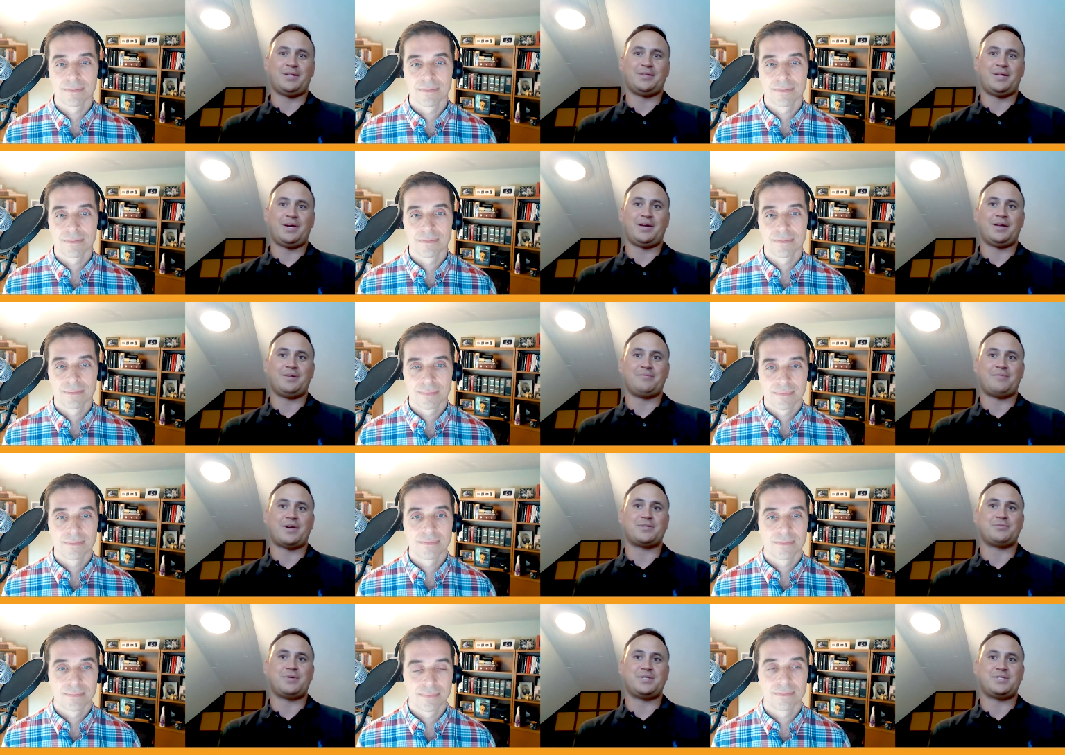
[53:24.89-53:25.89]
Speaker 1: And they can
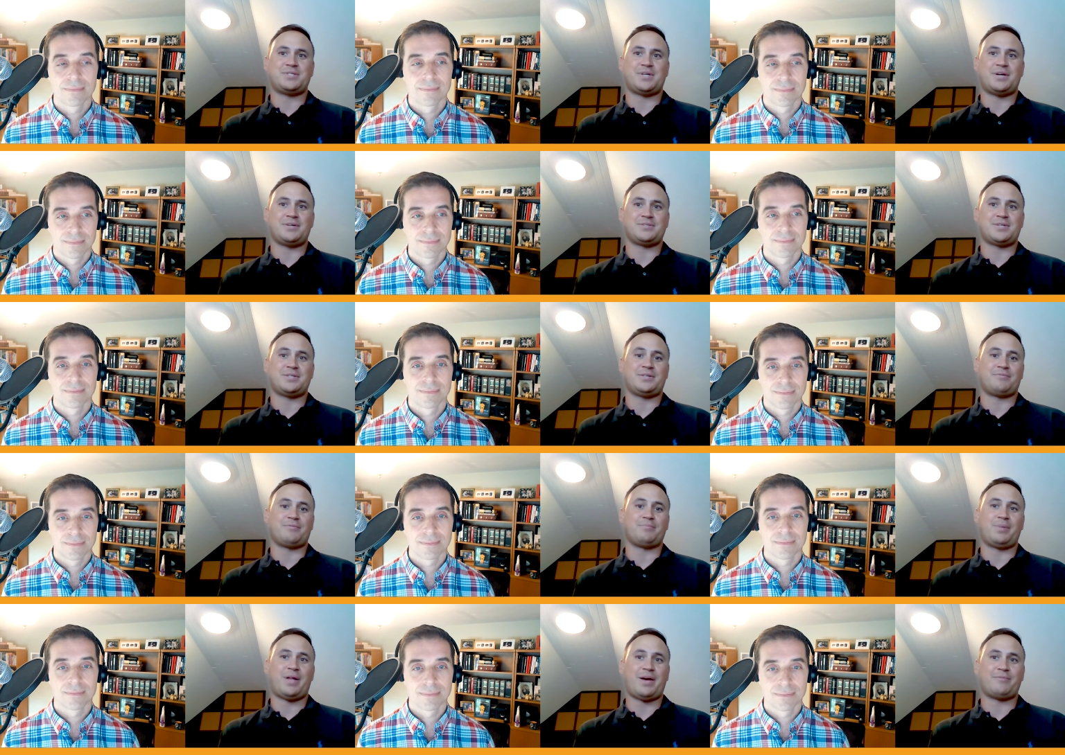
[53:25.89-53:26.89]
effectuate sales on
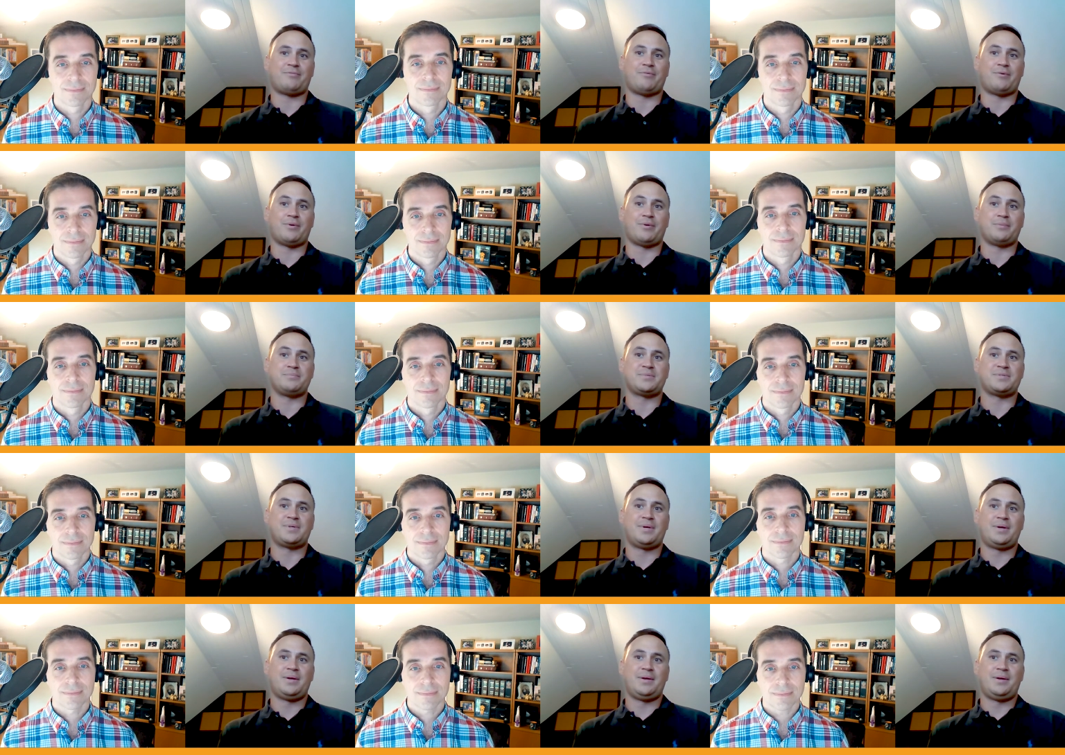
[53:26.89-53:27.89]
different platforms,
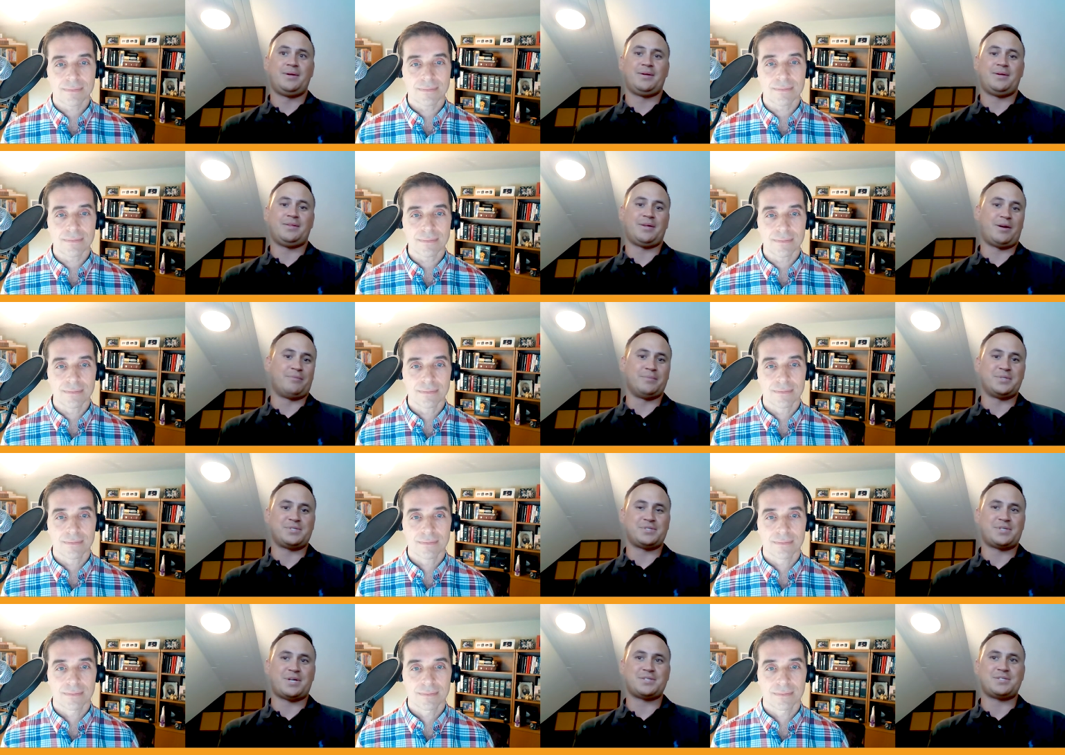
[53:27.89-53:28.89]
and the government
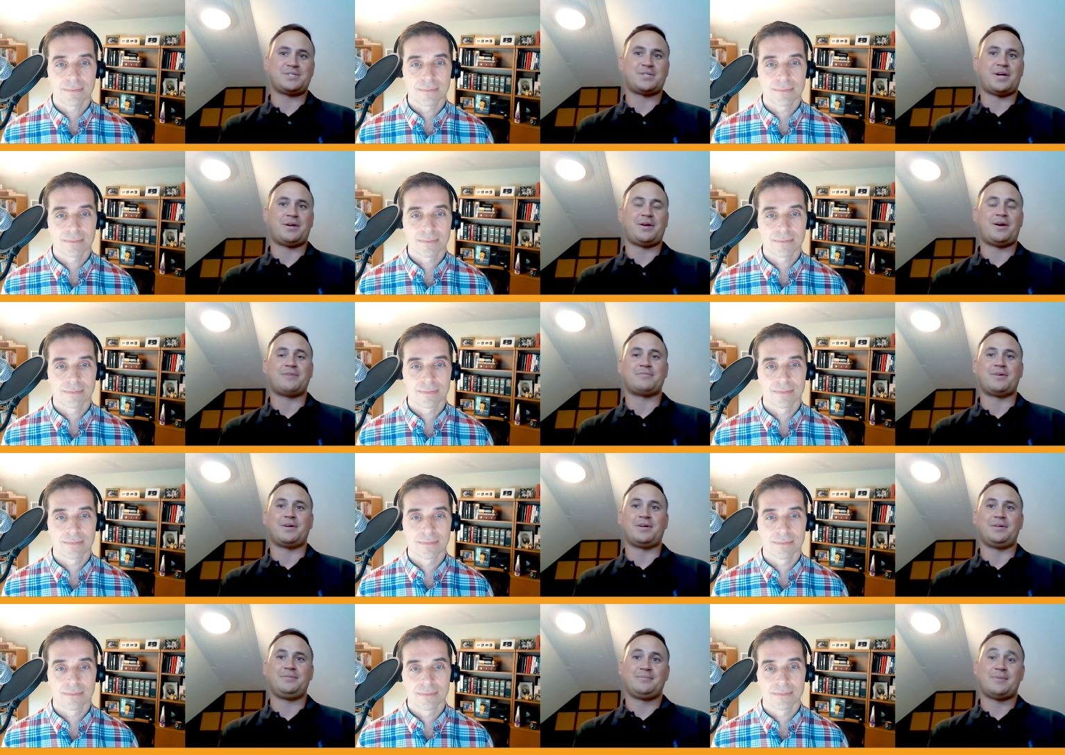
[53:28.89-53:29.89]
just has to sign off on
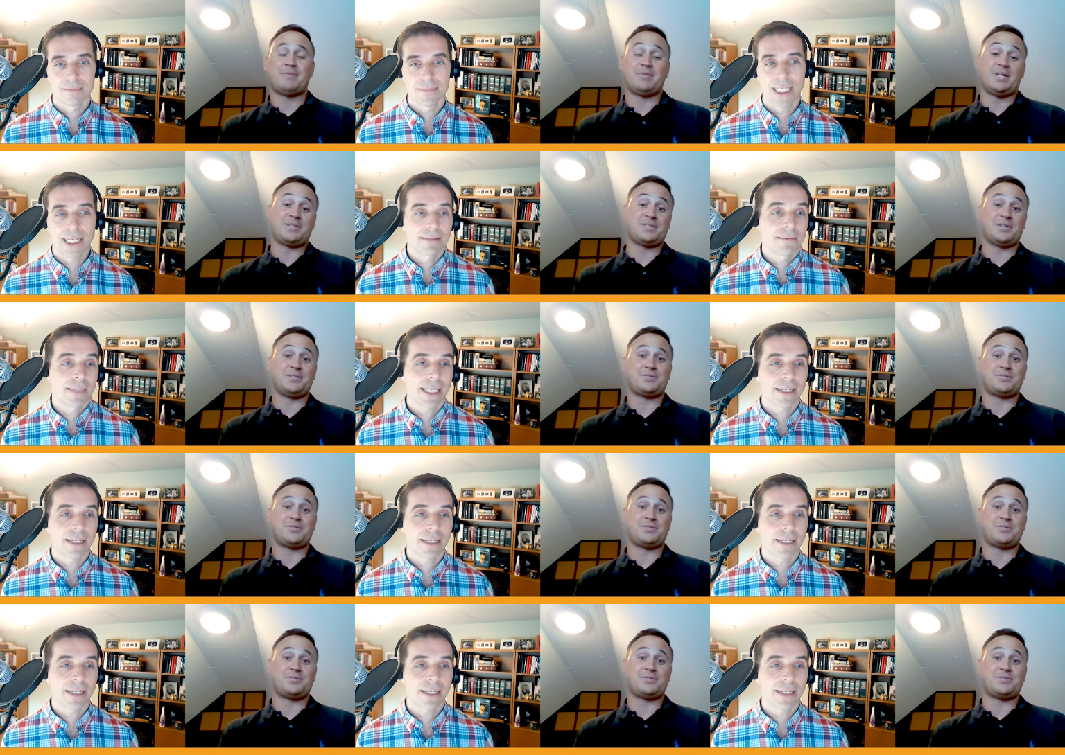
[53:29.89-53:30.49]
it. I mean, that's an